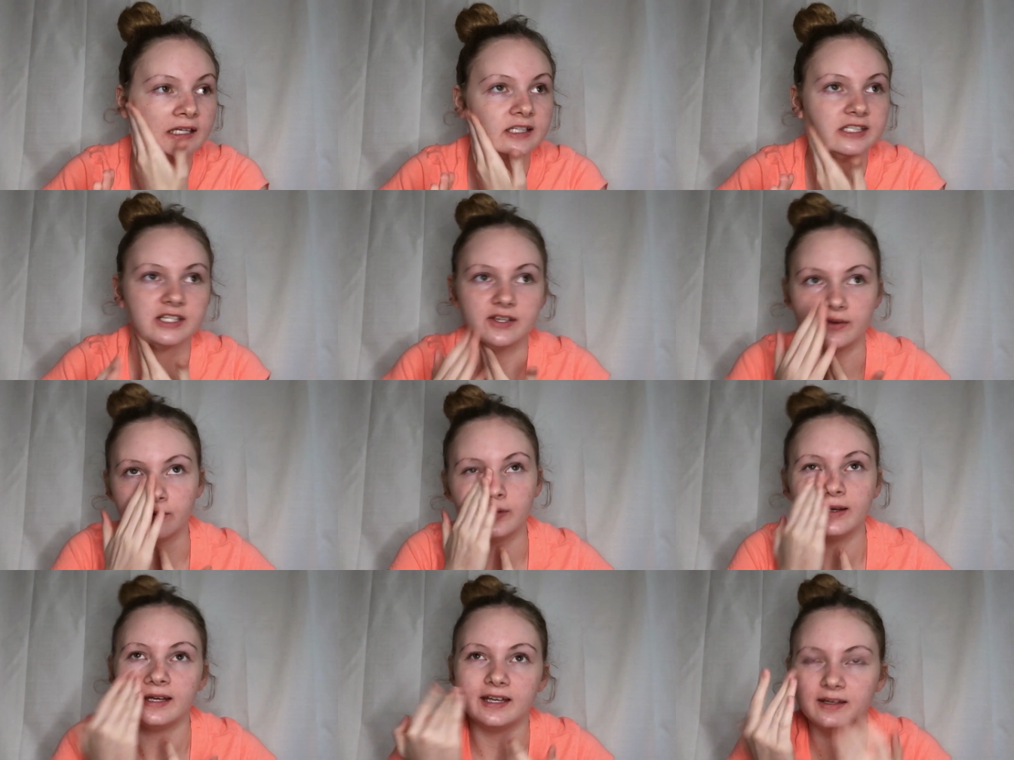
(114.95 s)

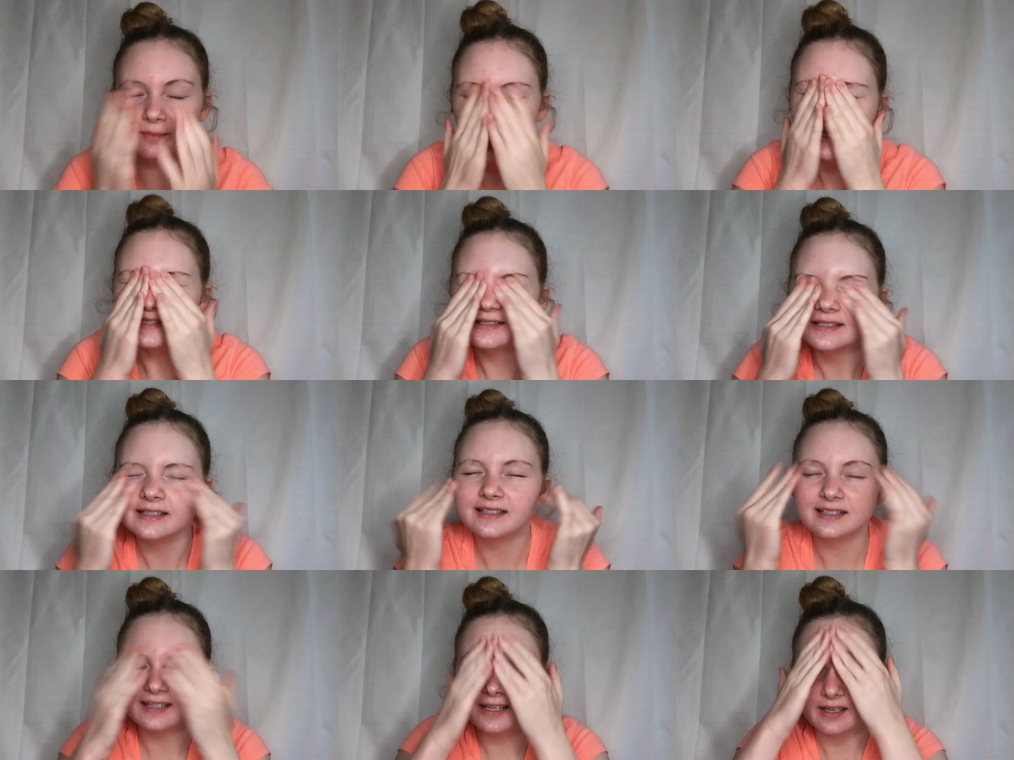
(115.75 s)
So it
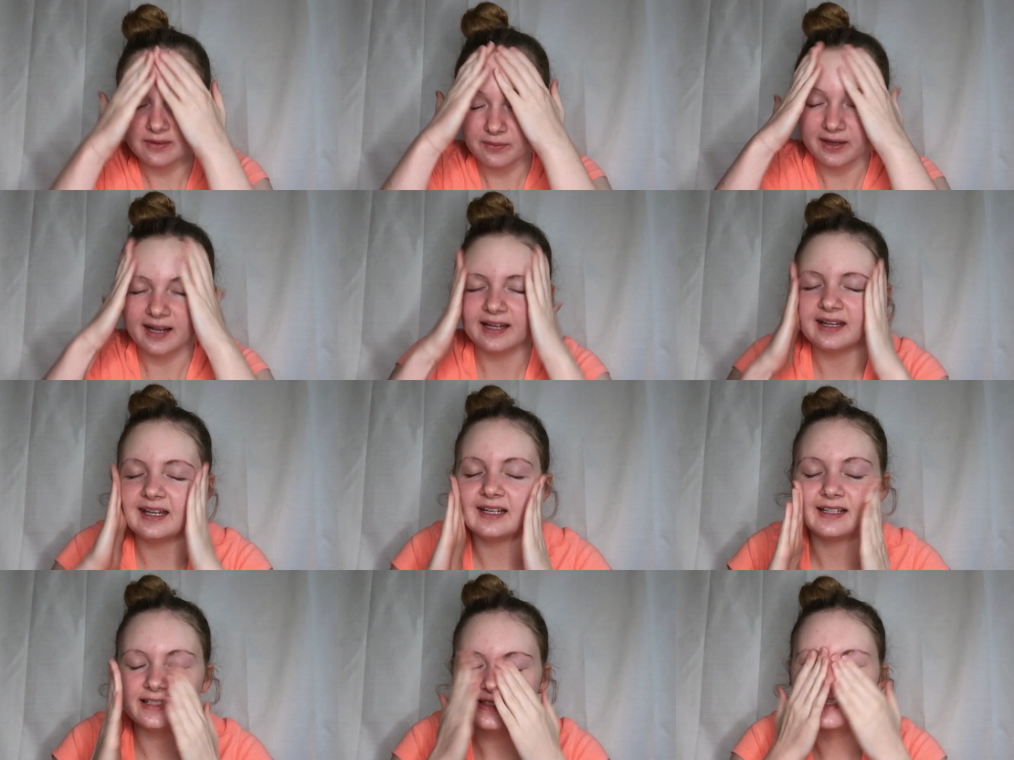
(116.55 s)
basically, what I
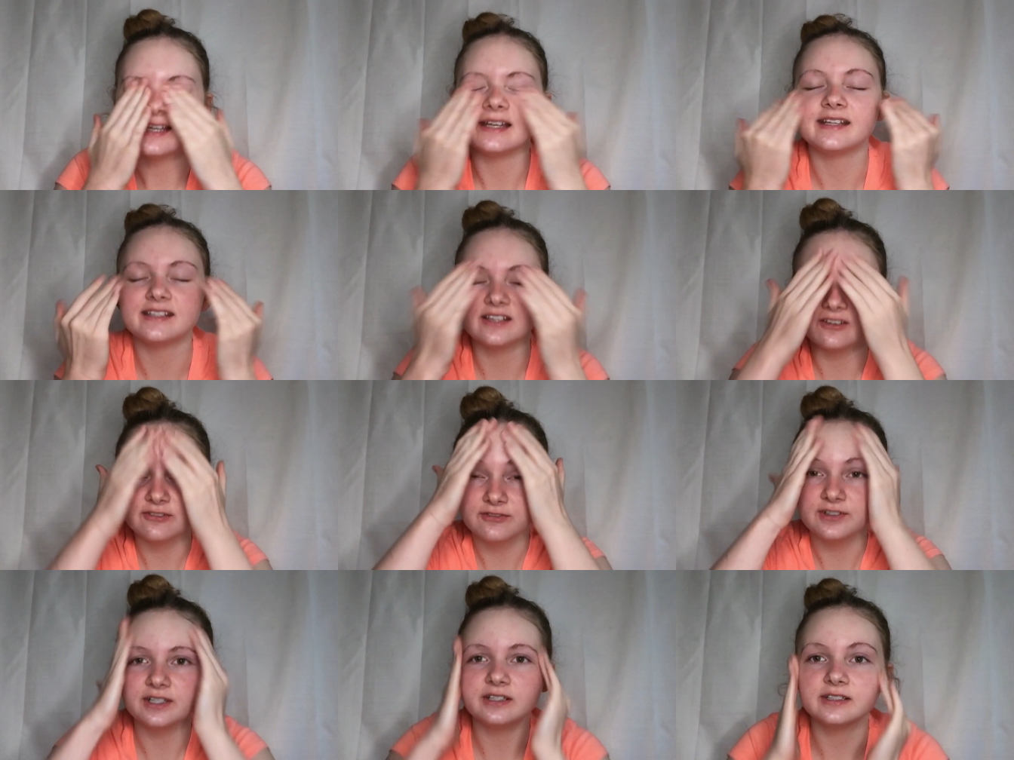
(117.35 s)
like to say is it
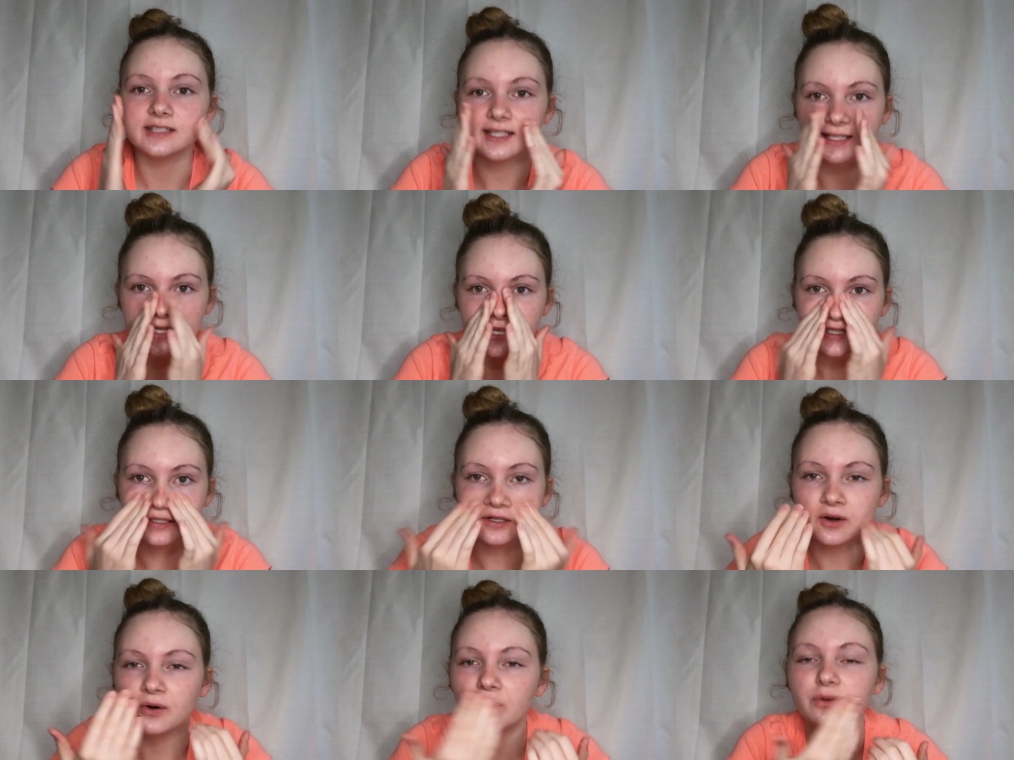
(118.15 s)
fills in
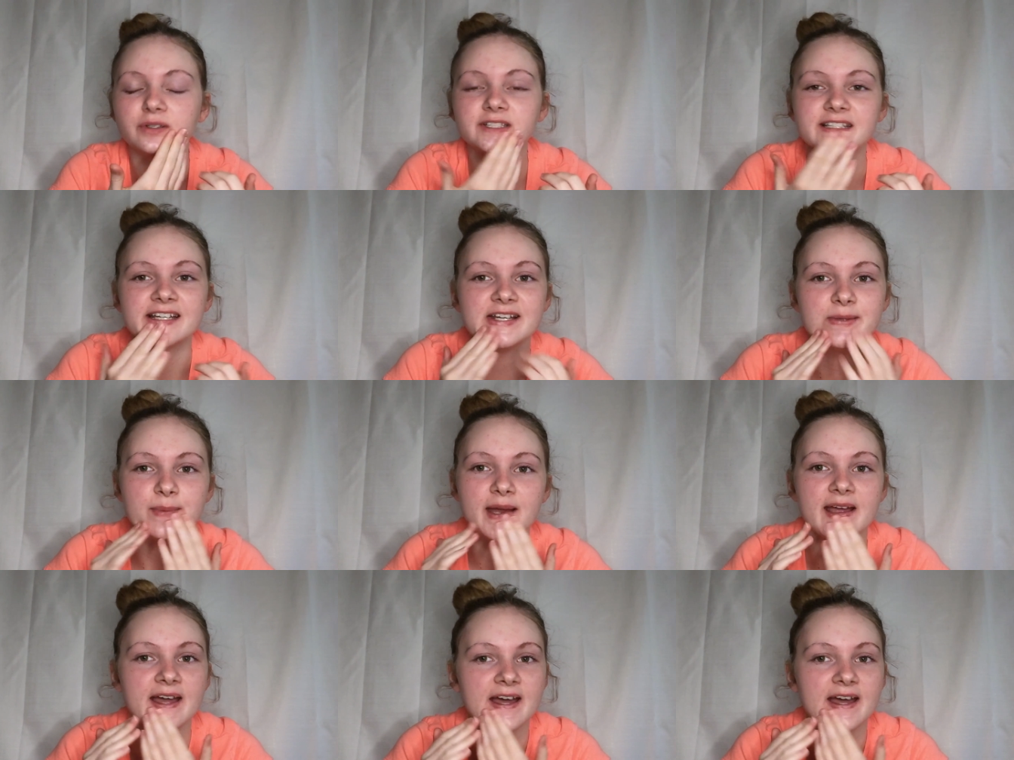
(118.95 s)
any holes that you may